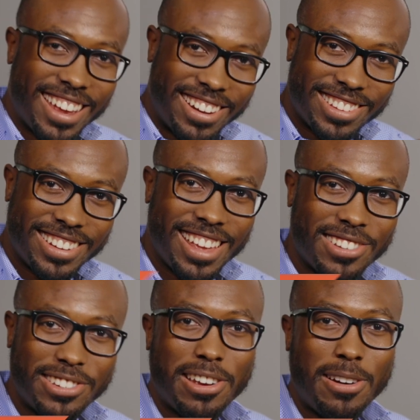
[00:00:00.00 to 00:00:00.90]
And on
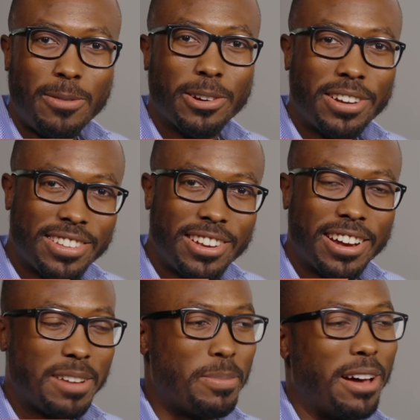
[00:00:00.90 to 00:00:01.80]
today's show, we're going to
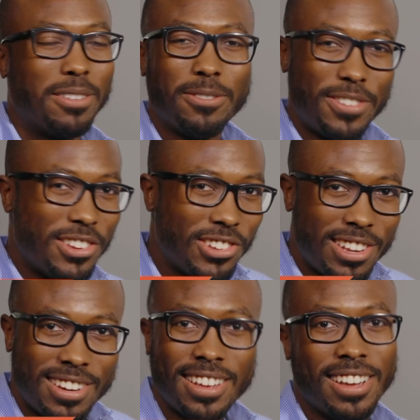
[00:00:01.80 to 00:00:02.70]
talk about
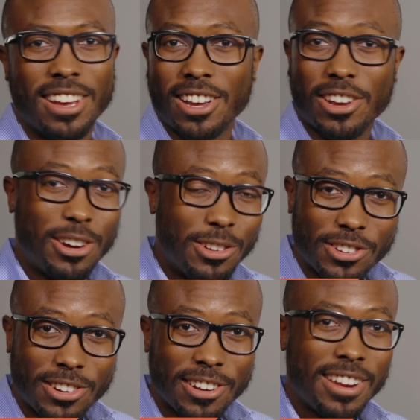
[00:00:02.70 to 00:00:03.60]
vision,
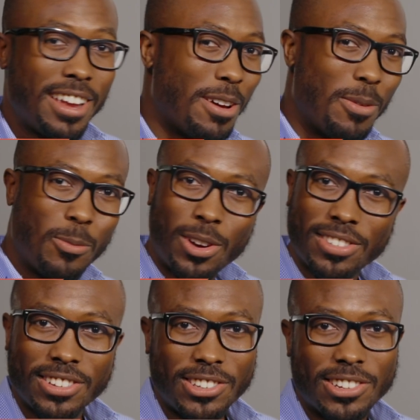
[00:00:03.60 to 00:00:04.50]
culture, and what
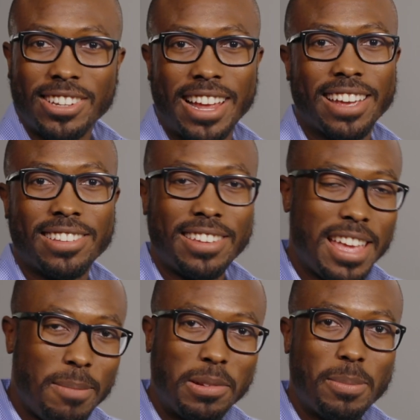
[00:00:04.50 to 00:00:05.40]
does it look like to
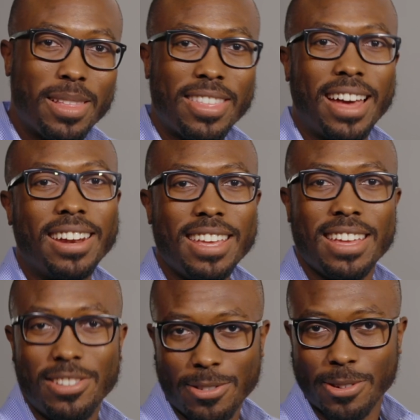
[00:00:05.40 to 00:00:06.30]
implement that
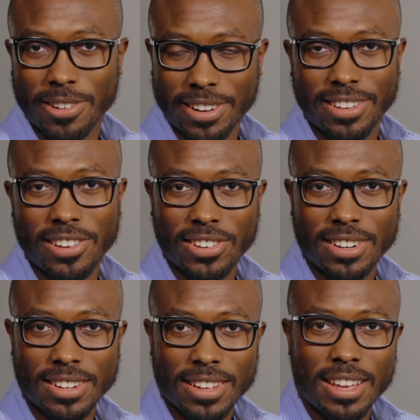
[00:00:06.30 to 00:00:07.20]
in your
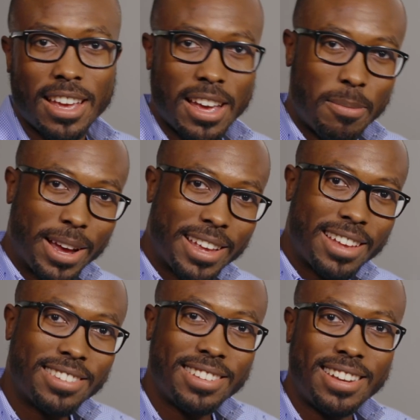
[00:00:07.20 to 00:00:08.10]
organization. My
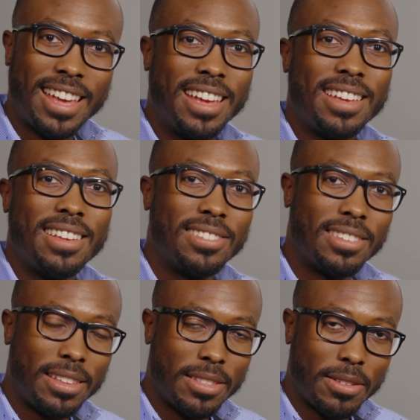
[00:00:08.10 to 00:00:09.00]
guest today
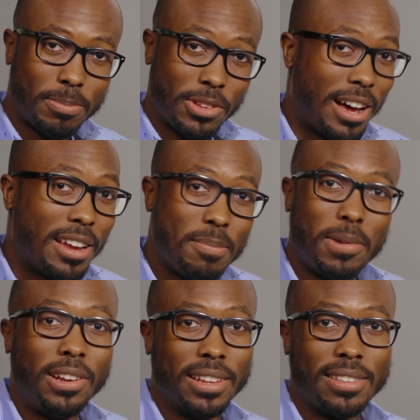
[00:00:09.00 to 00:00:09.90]
is Todd
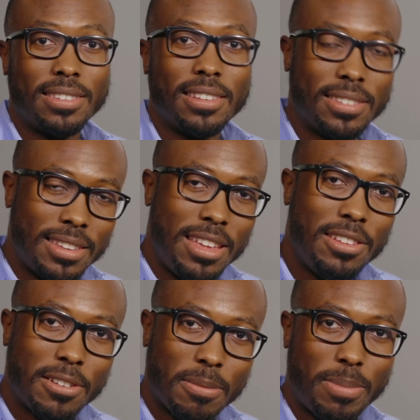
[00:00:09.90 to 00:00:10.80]
Mullins, the
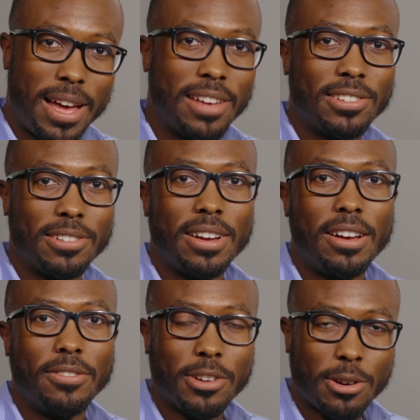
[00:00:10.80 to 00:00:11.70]
senior pastor
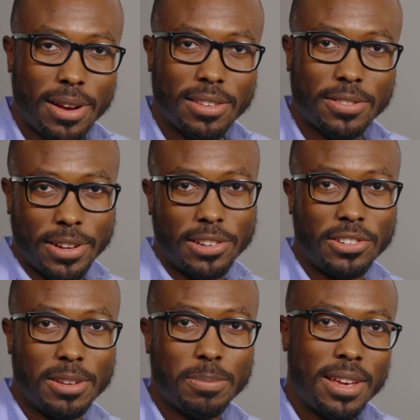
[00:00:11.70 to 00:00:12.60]
of Christ
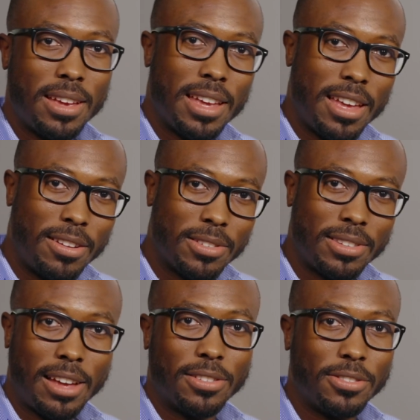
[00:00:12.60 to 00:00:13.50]
Fellowship in
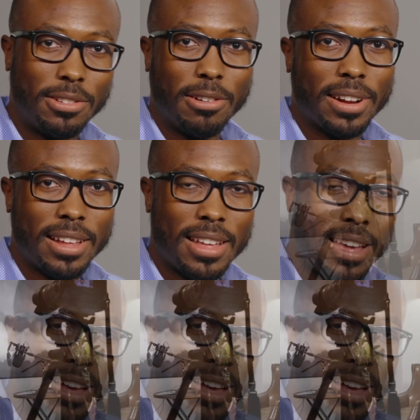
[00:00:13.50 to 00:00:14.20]
South Florida.